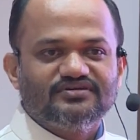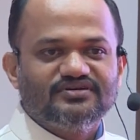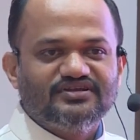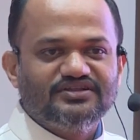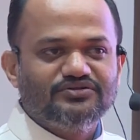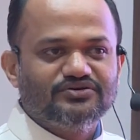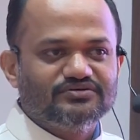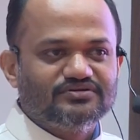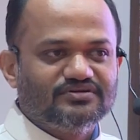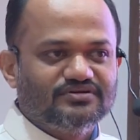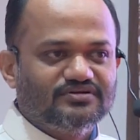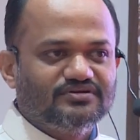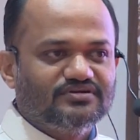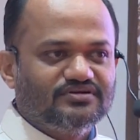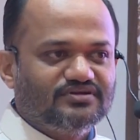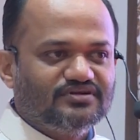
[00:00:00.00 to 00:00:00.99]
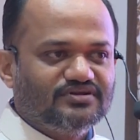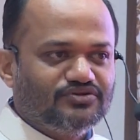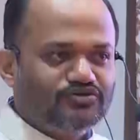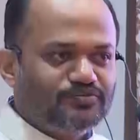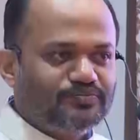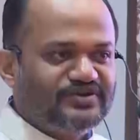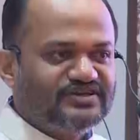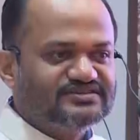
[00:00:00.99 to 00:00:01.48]
in
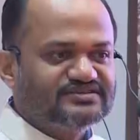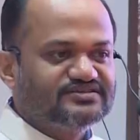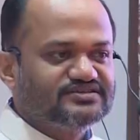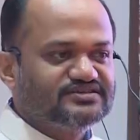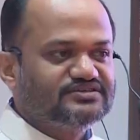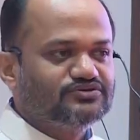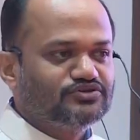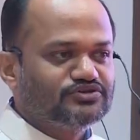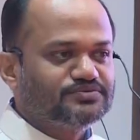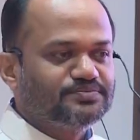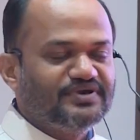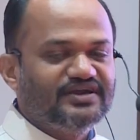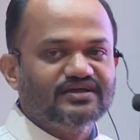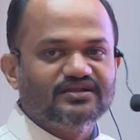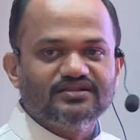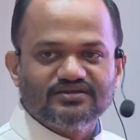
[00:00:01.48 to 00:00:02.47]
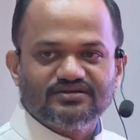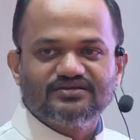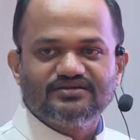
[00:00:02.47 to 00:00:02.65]
your patients in hospital.